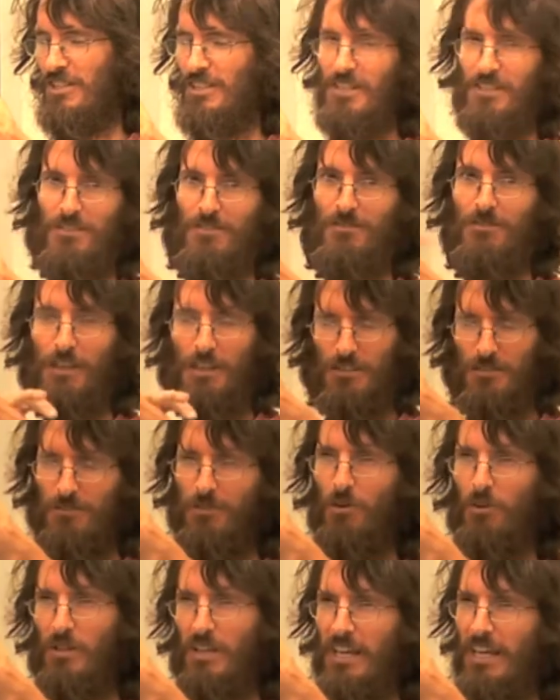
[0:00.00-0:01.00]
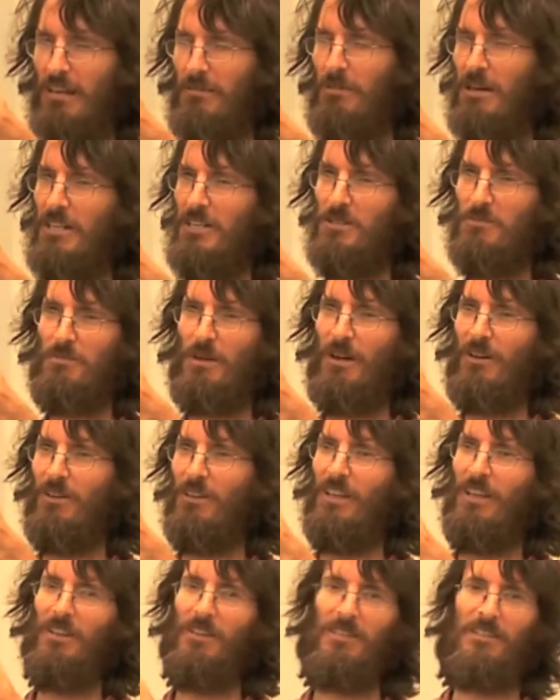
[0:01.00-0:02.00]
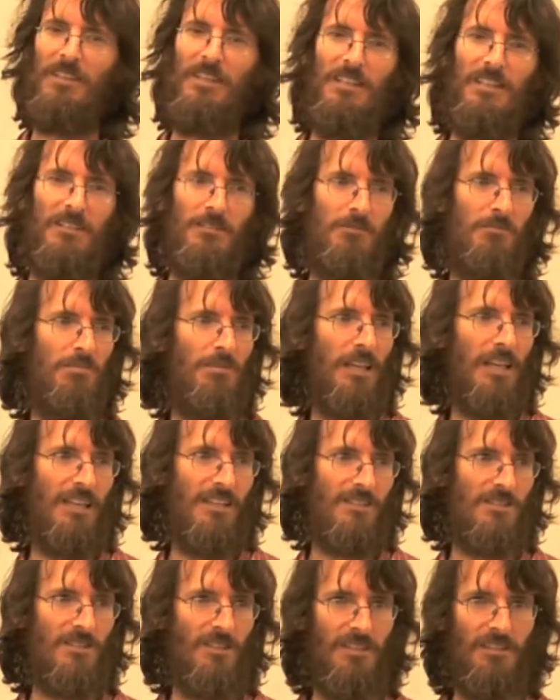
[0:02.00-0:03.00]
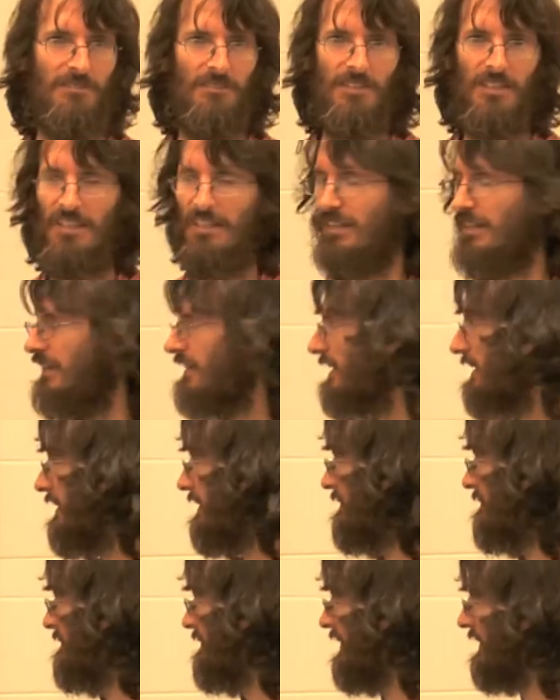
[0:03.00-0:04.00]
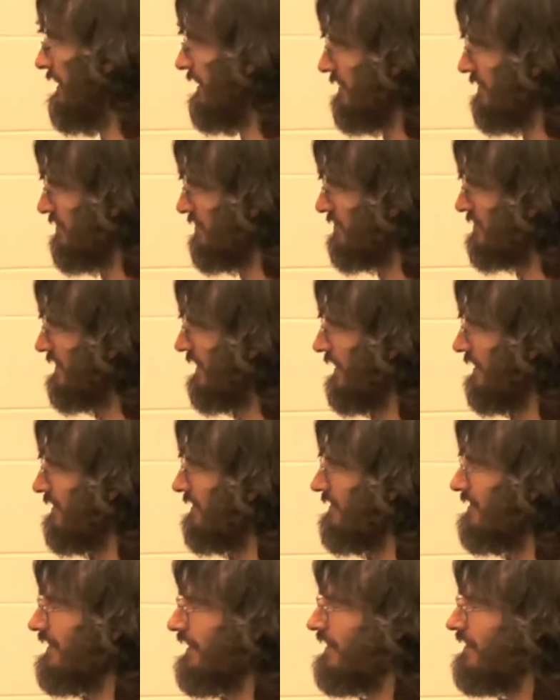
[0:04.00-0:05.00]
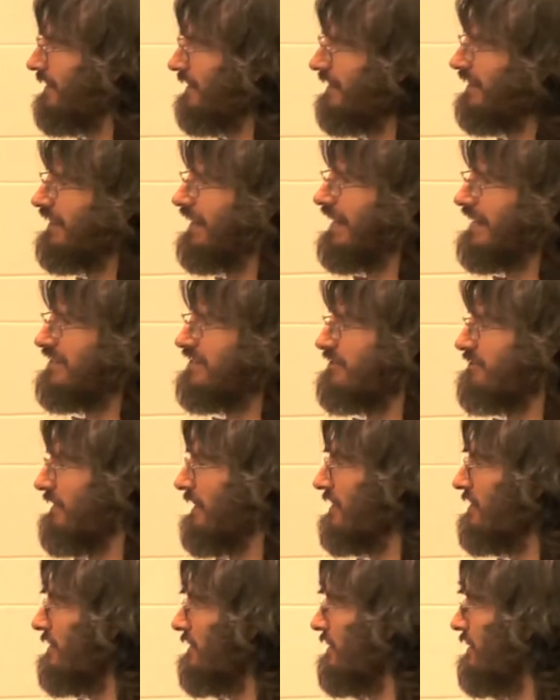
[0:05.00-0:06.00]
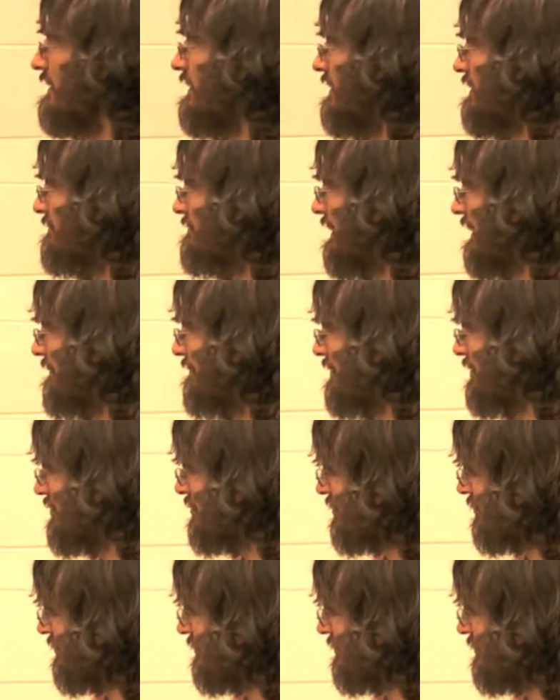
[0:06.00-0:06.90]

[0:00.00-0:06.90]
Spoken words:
it's foliated by just parallel planes, right? And then you just take the last direction. Anyway, you